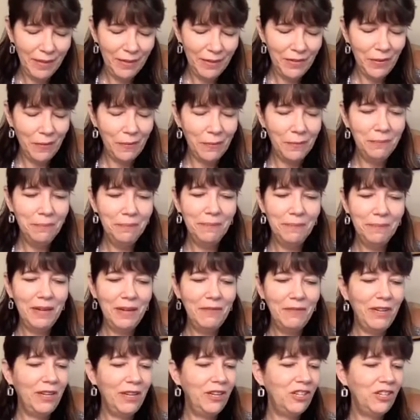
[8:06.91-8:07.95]
So I
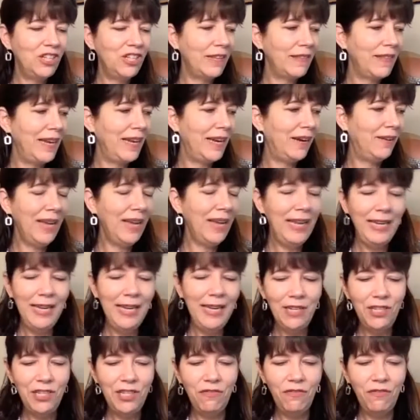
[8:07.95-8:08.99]
invite you to check that out,
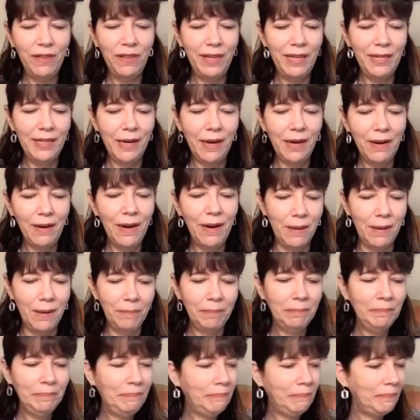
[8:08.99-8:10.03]

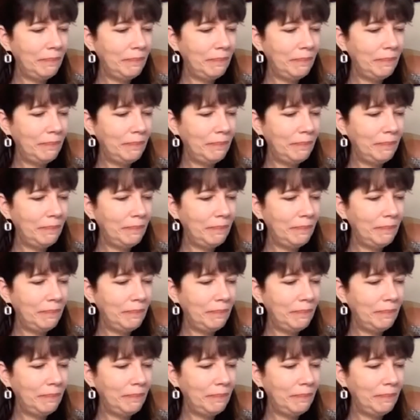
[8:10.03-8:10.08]
ADHDfriendly.com.